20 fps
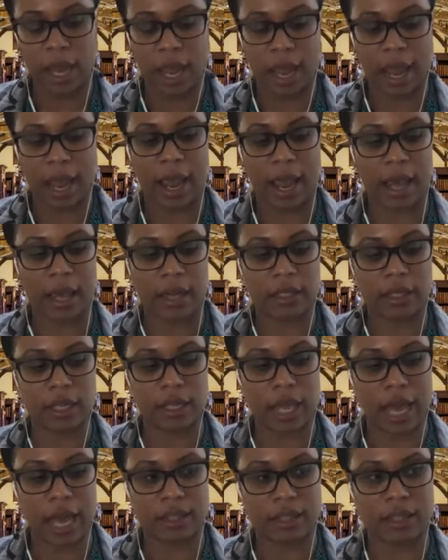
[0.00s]
And in
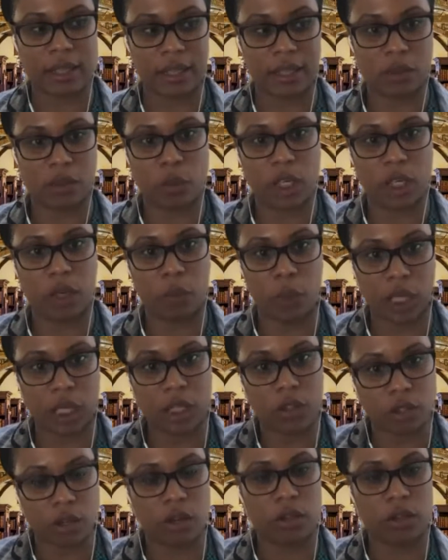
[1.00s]
that sense, we
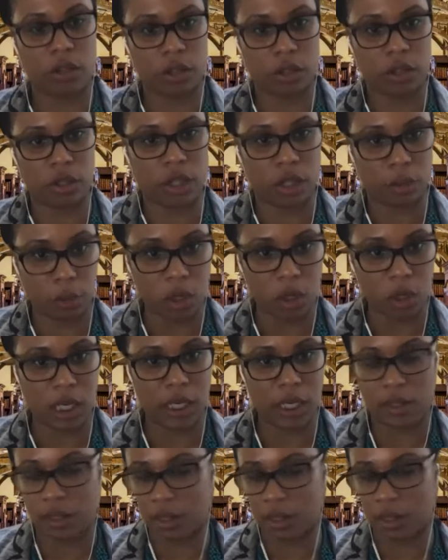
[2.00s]
can turn to communities,